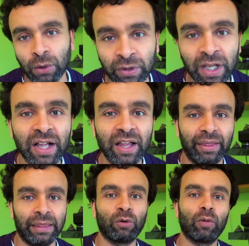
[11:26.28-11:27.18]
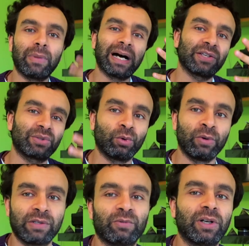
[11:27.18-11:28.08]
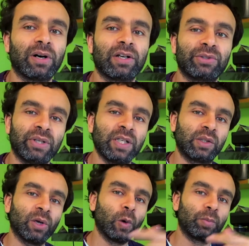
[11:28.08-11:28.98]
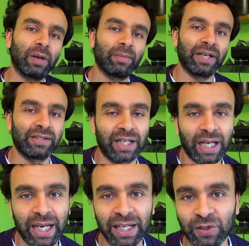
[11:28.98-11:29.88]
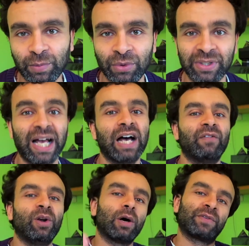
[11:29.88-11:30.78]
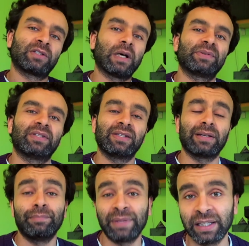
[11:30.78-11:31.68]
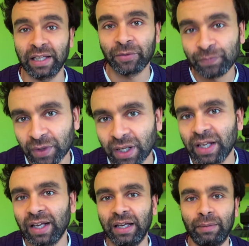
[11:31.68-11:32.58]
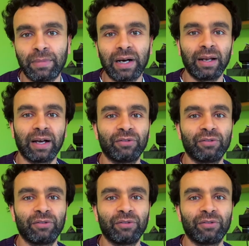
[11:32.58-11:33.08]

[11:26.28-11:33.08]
the world, there were my stories in regards to these dope, amazing collectibles that have a lot of substance and meaning in my